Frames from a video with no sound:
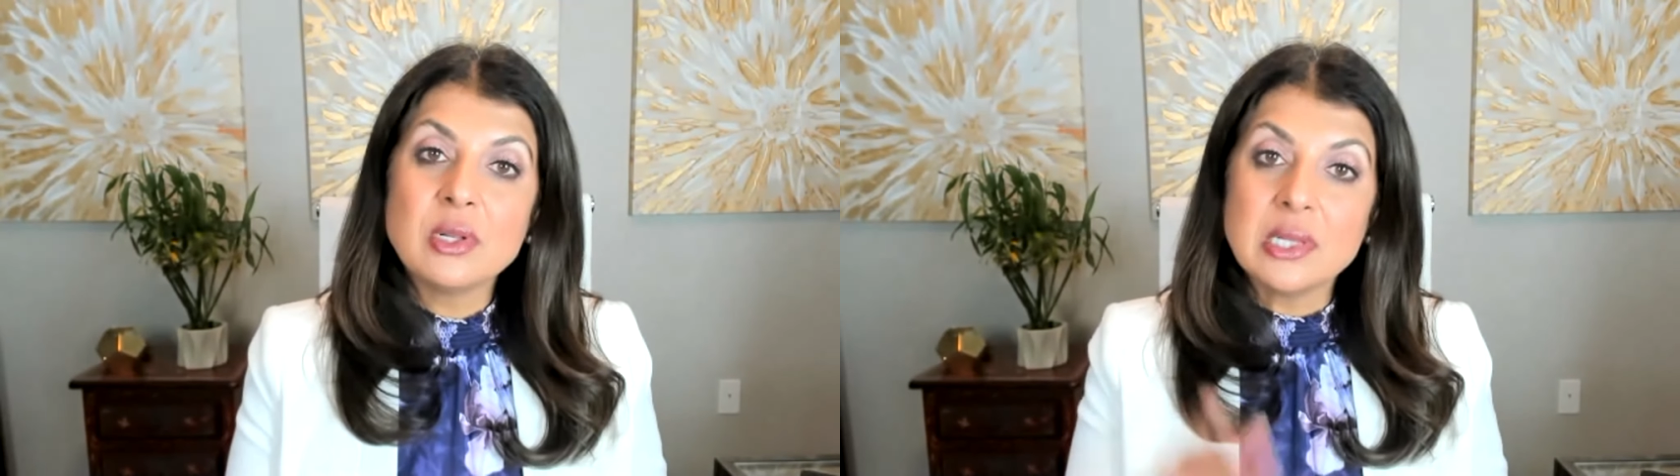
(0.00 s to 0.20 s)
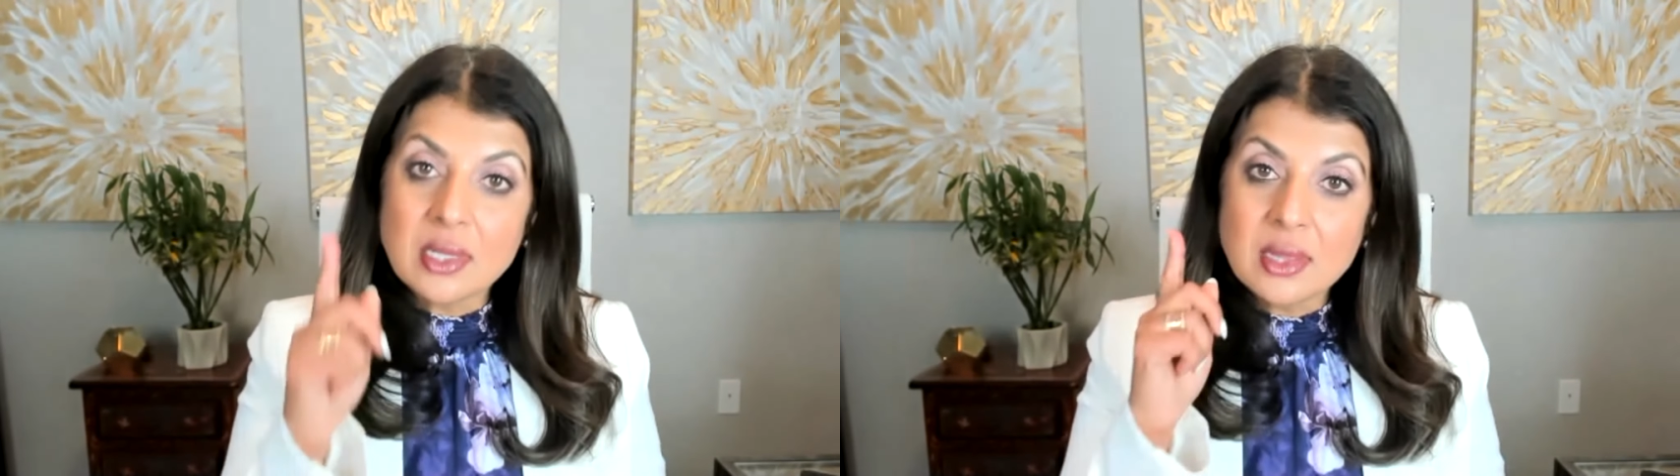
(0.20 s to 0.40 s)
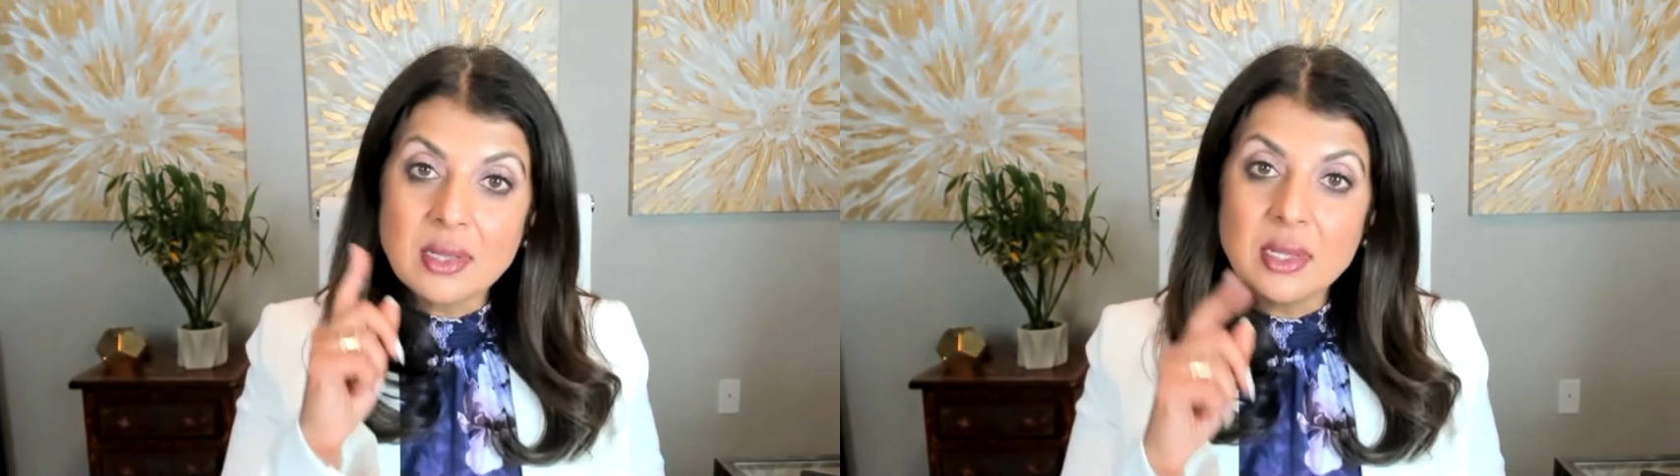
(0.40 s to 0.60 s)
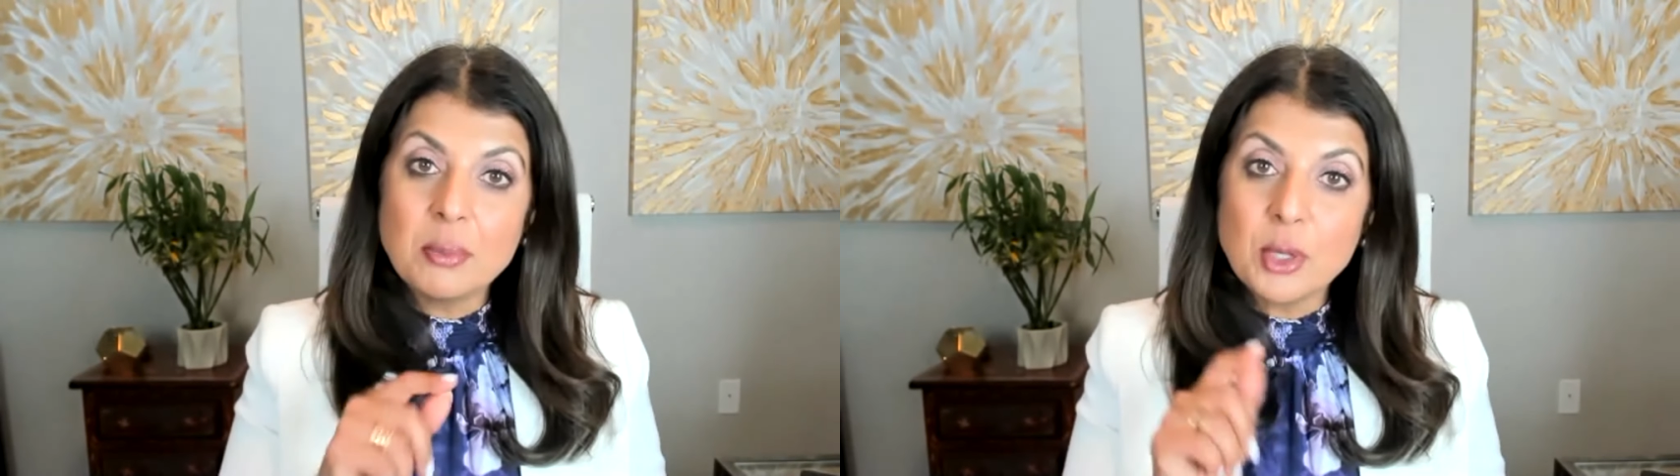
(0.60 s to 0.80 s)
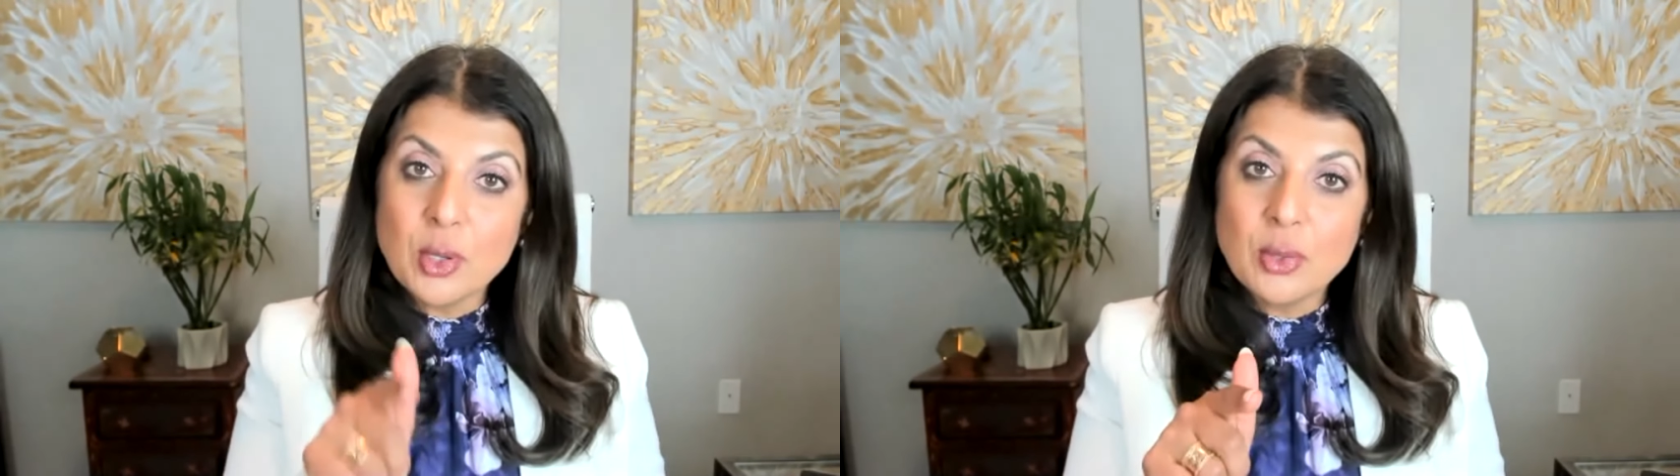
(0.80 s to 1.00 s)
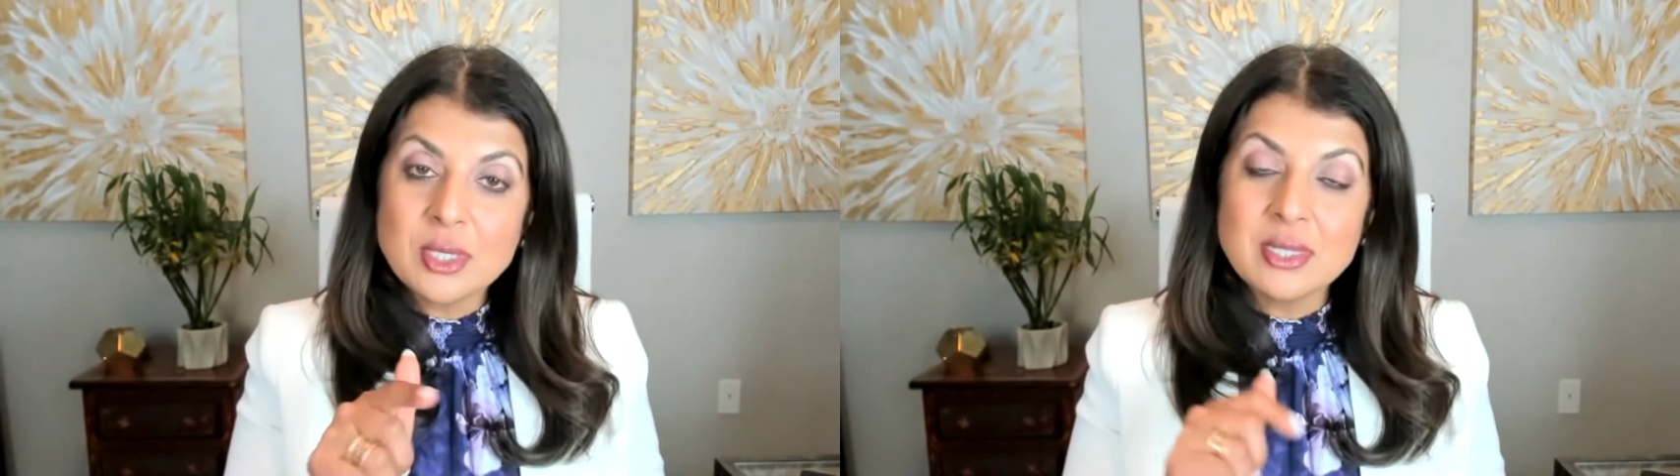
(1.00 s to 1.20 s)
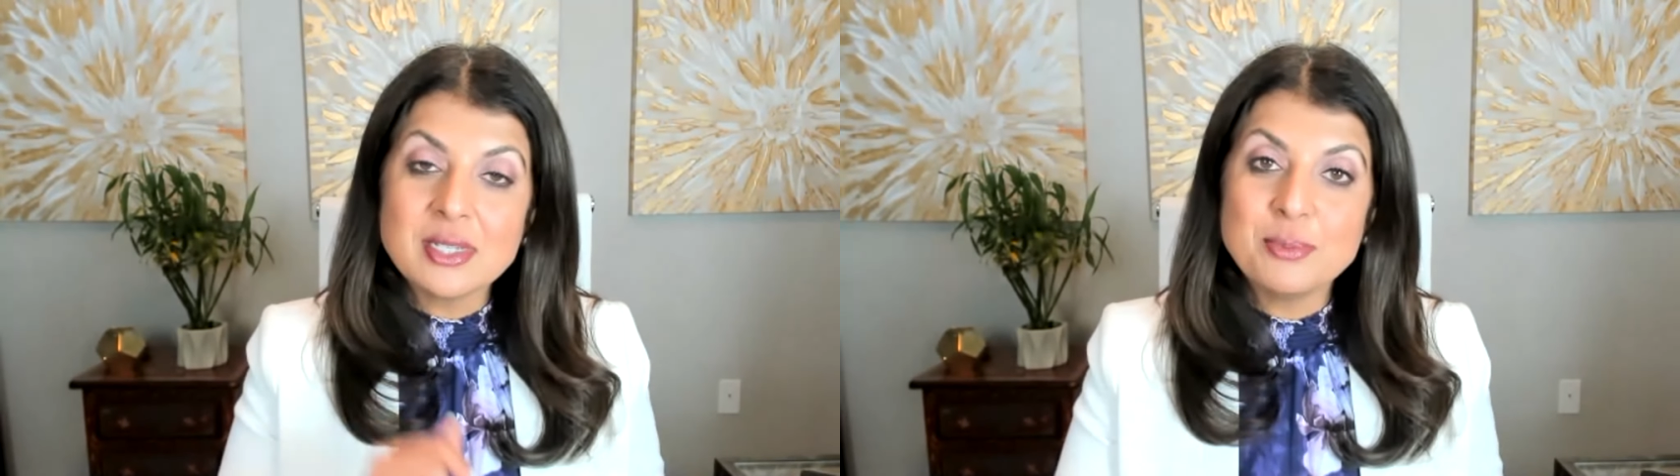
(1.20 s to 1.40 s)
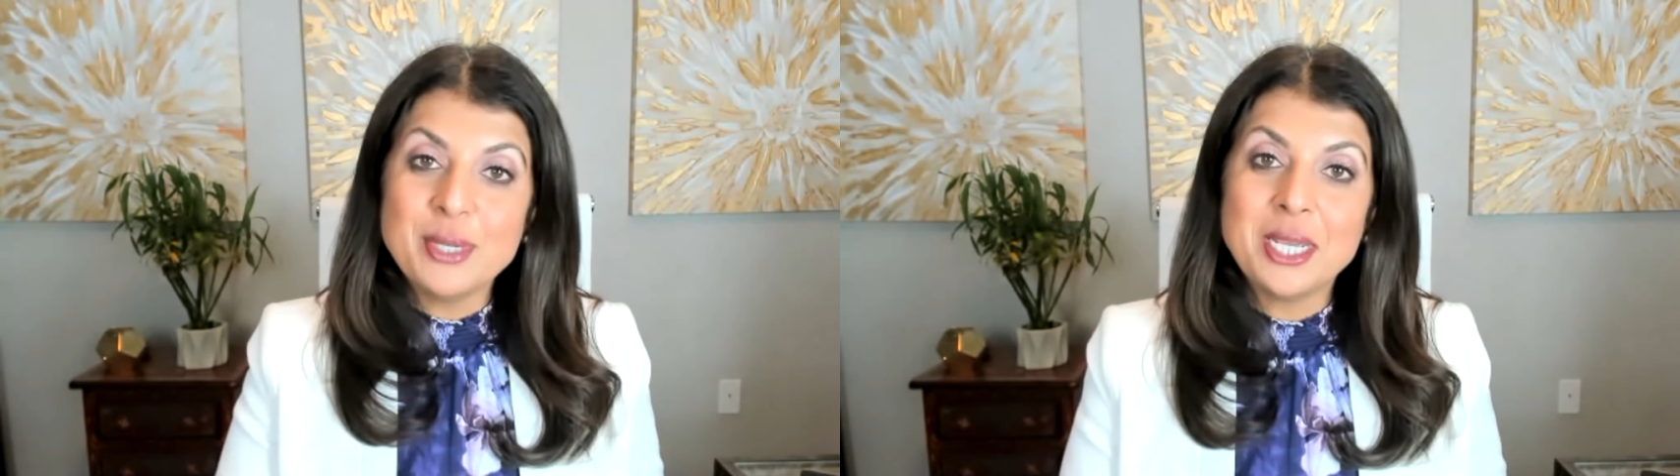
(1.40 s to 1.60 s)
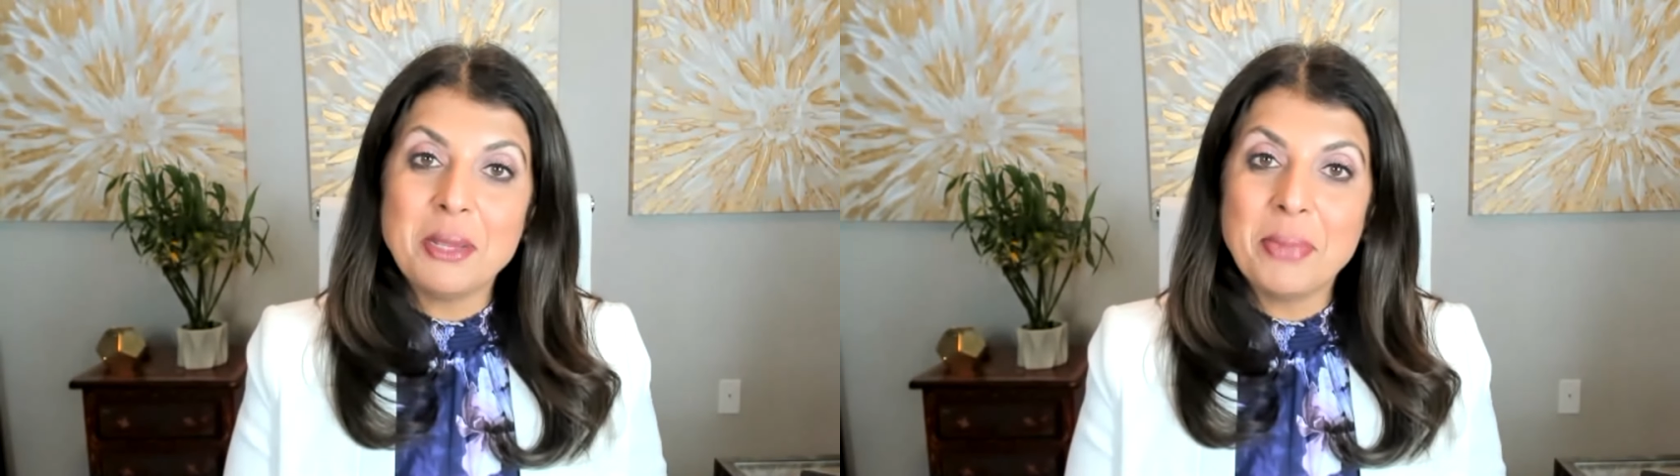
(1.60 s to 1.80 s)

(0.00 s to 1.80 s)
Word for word: click the link below to the speaking